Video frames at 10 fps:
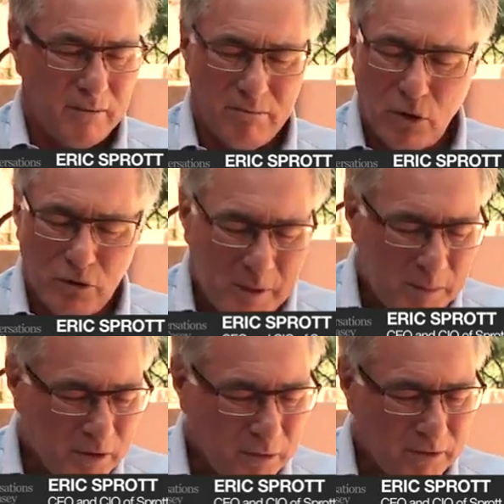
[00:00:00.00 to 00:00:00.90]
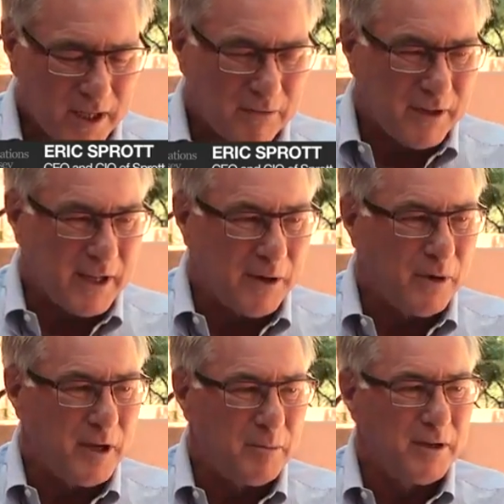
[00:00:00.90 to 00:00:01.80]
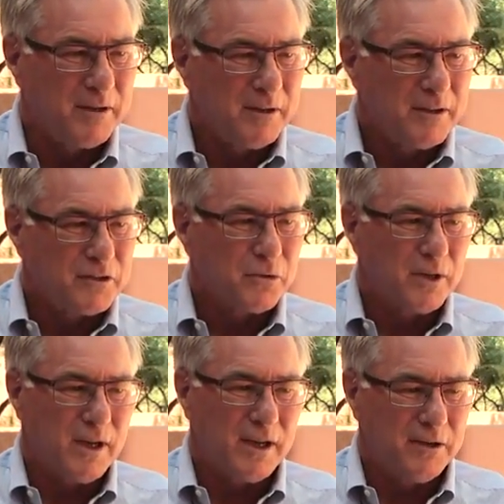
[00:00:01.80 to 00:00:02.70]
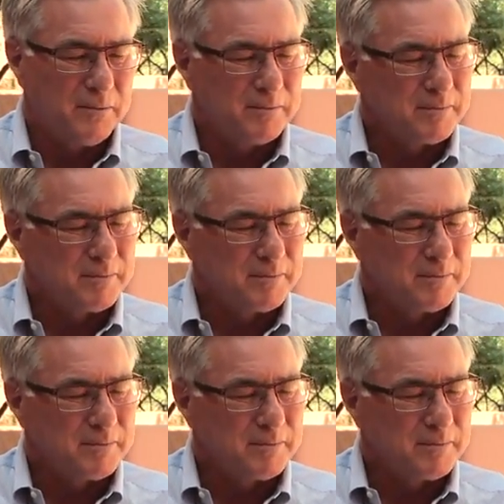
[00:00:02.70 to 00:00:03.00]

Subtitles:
Most people don't think of it that way, but certainly I do.